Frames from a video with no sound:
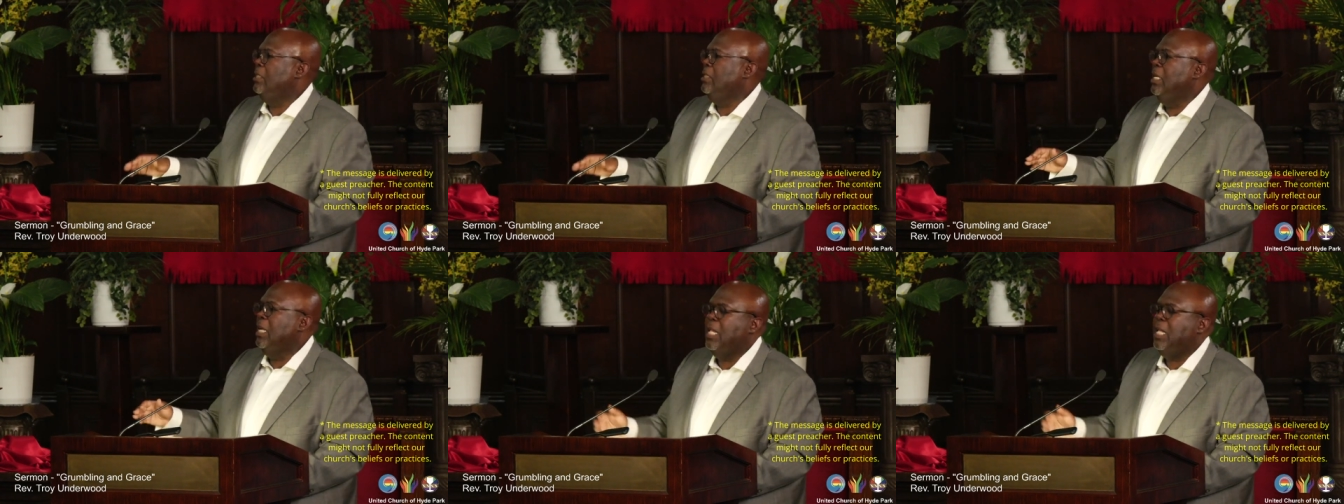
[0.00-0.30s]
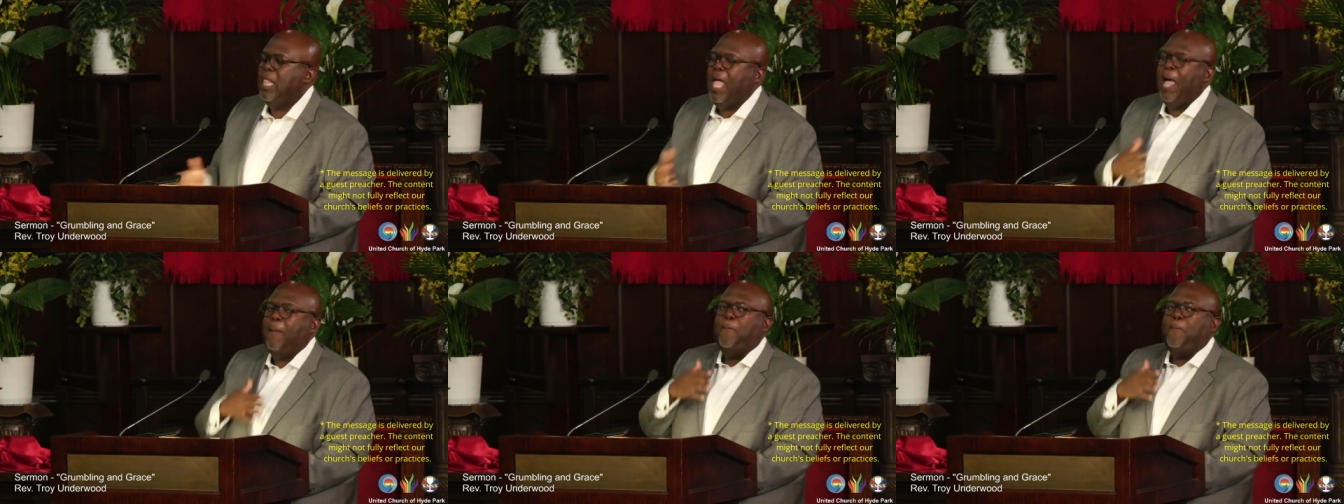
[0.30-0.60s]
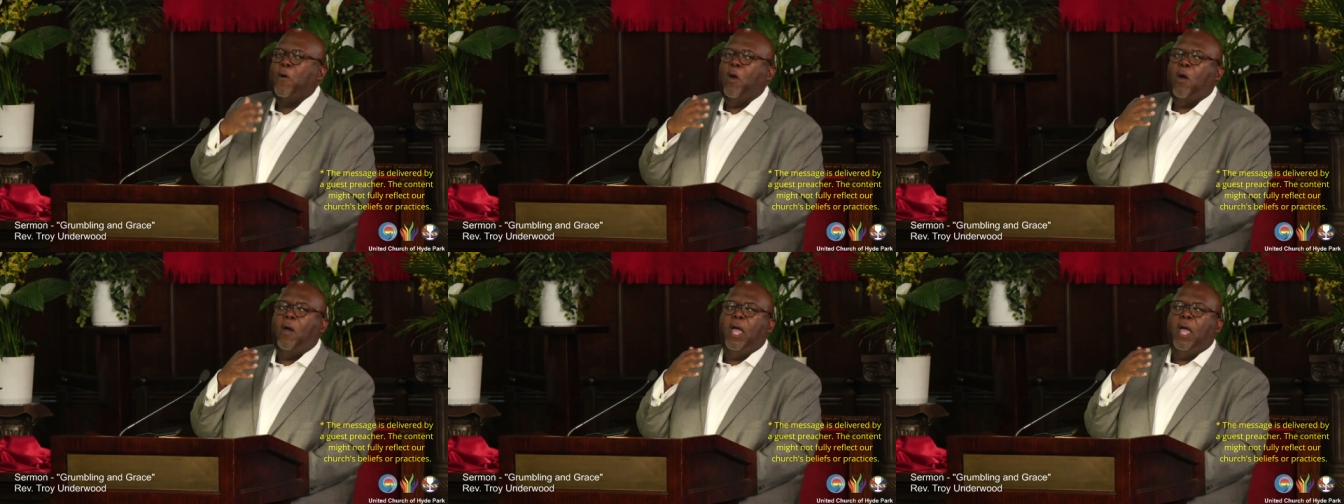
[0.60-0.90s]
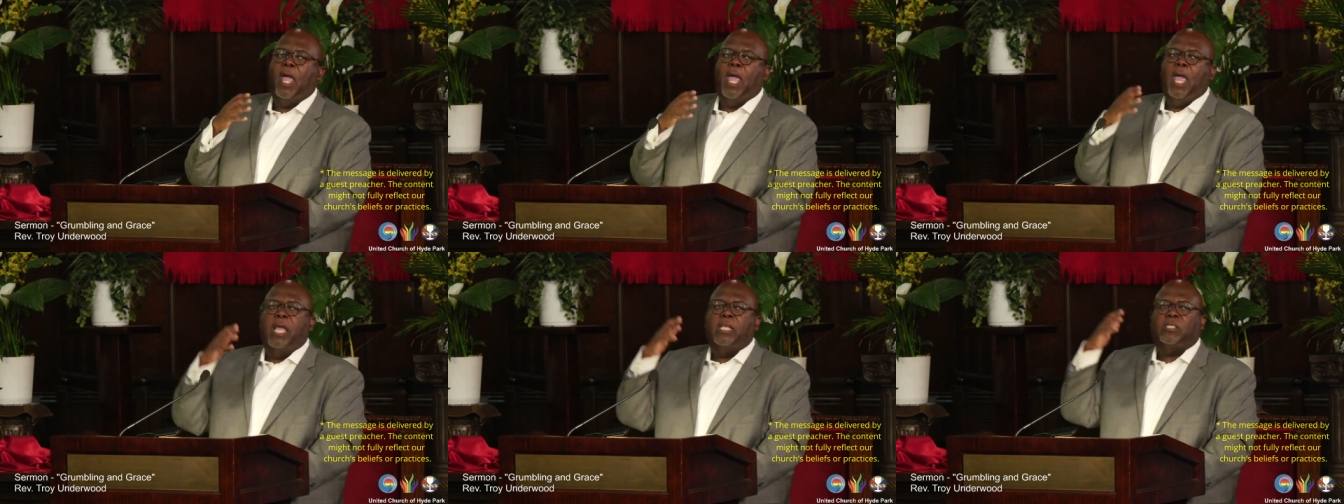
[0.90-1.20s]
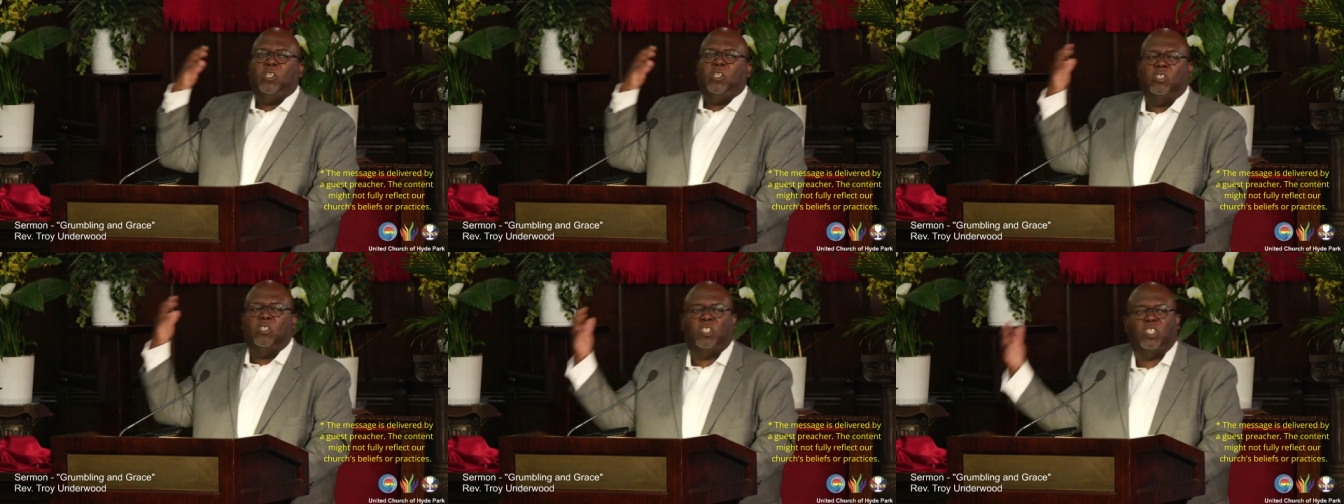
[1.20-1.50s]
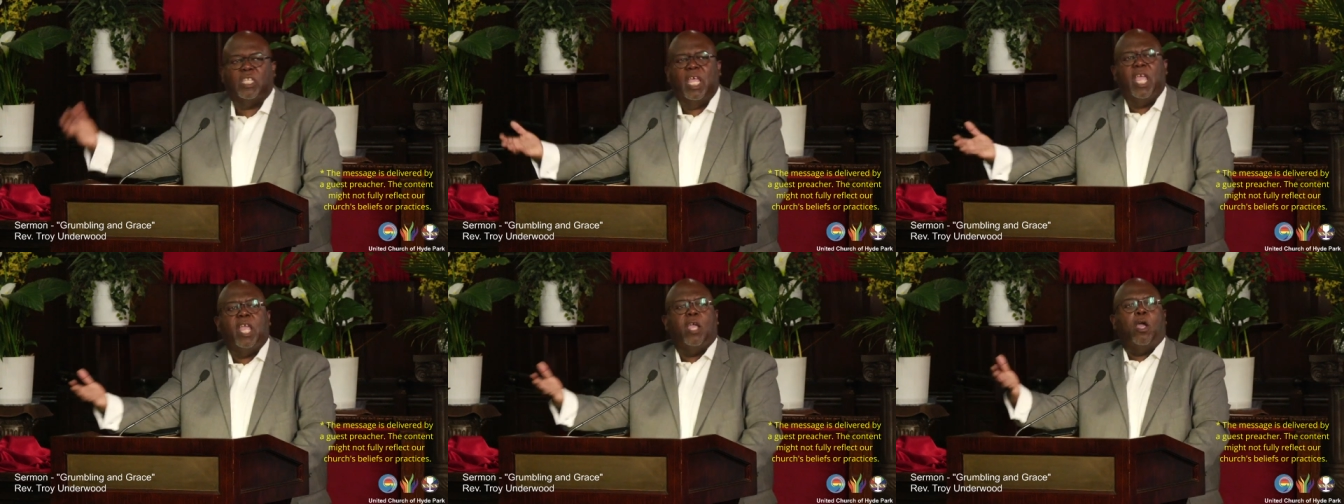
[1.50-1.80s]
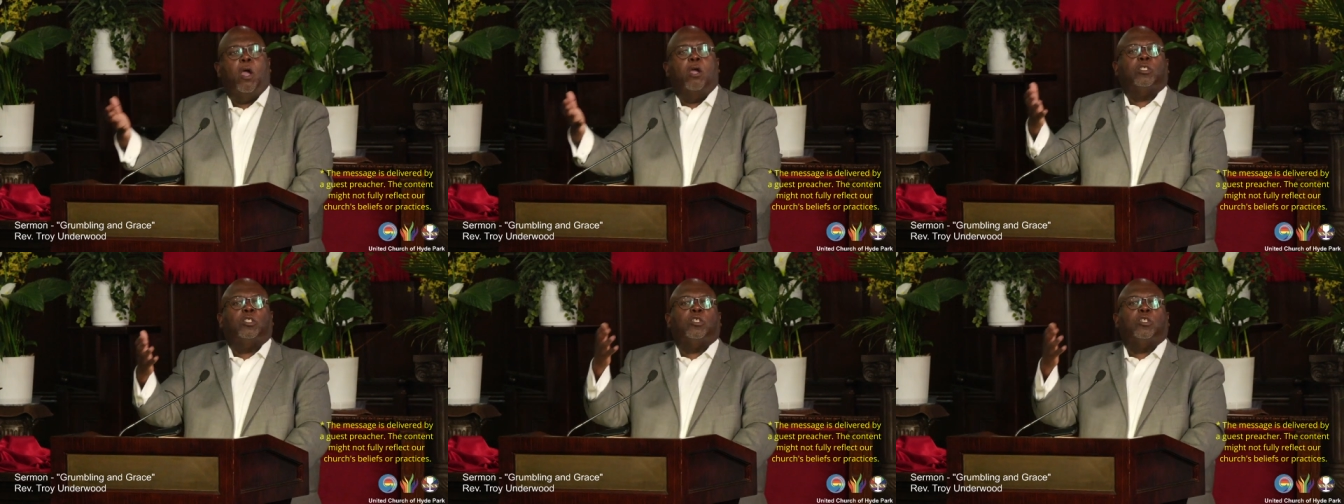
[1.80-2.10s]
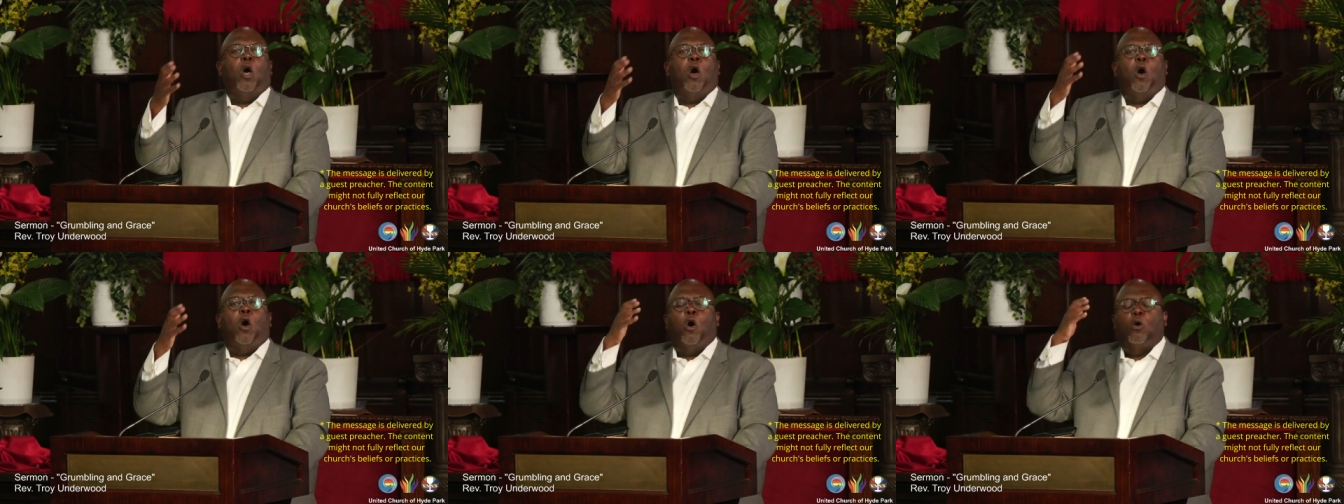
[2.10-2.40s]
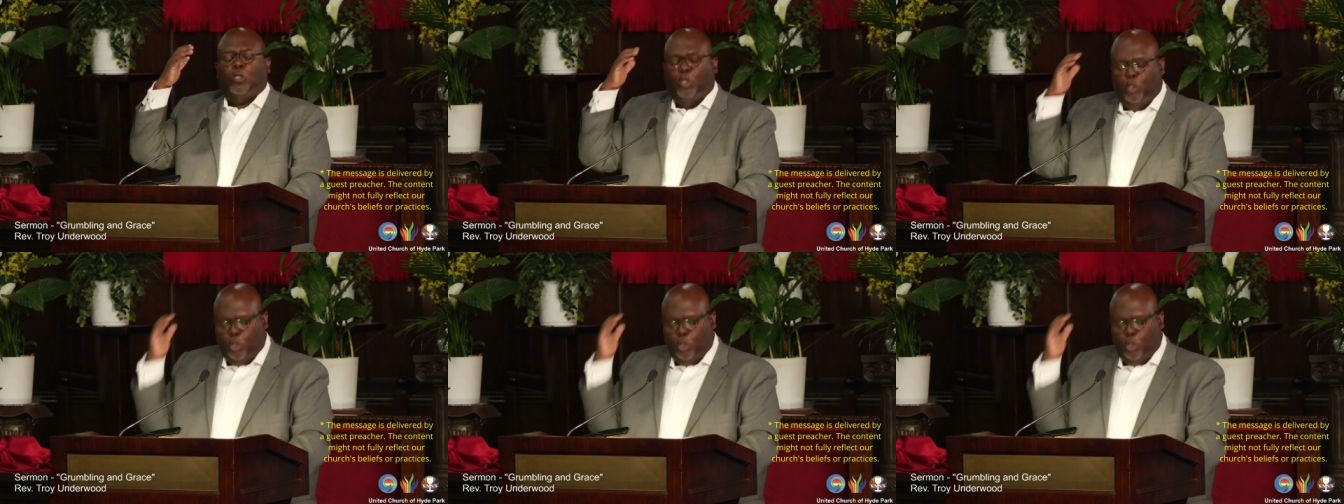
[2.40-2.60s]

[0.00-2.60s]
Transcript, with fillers: and clap our hands and sing our songs,